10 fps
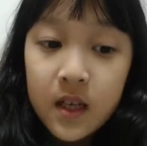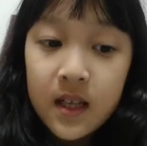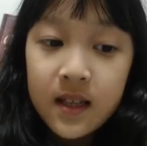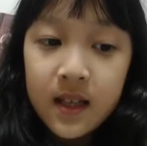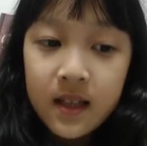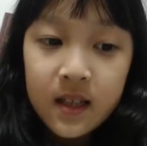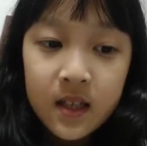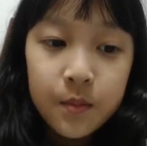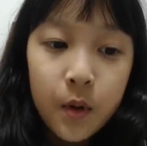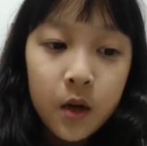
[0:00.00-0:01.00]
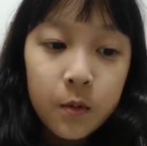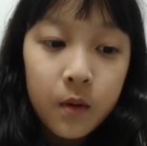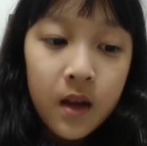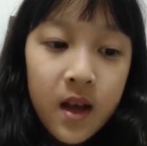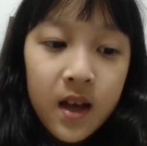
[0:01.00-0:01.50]
And then this part
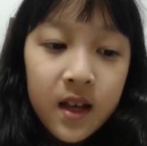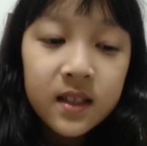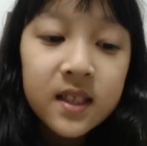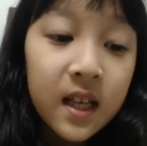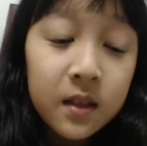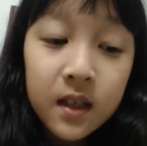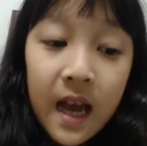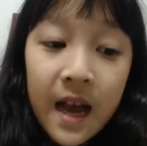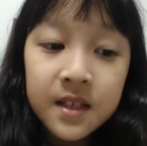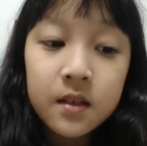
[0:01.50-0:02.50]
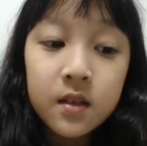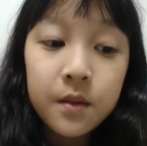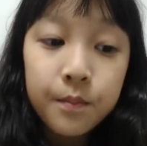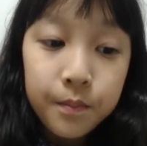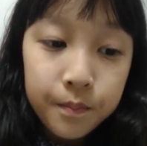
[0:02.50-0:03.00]
inside the castle, the
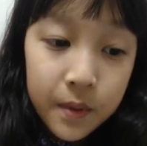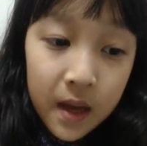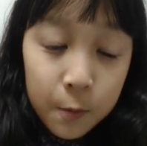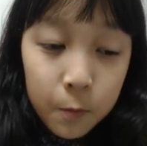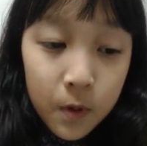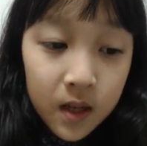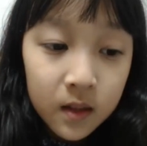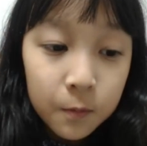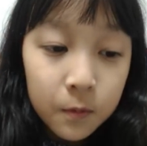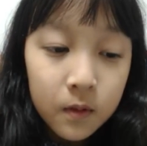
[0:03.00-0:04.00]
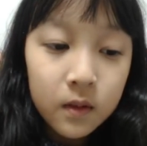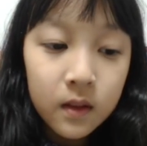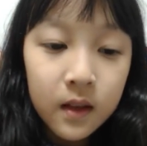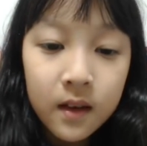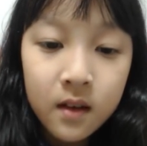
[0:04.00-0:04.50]
big one,
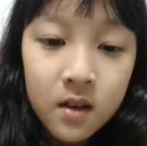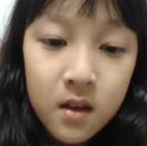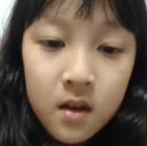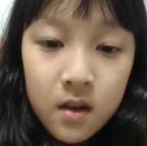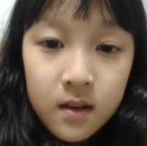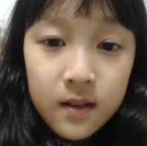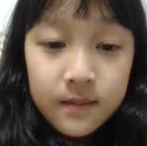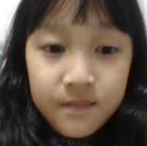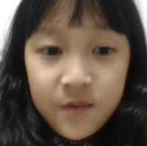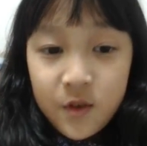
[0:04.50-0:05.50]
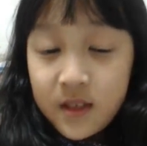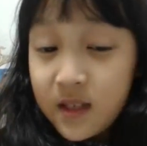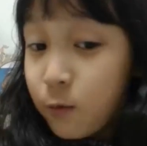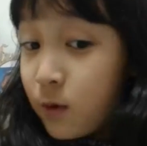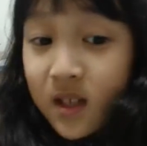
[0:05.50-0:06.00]
like
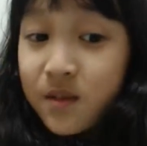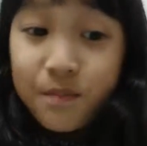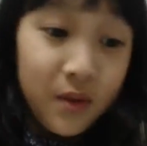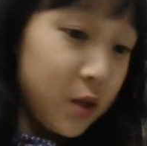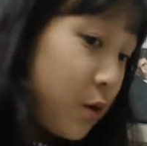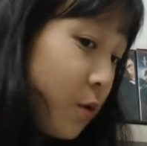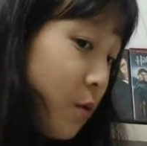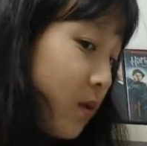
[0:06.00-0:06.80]
what is blue?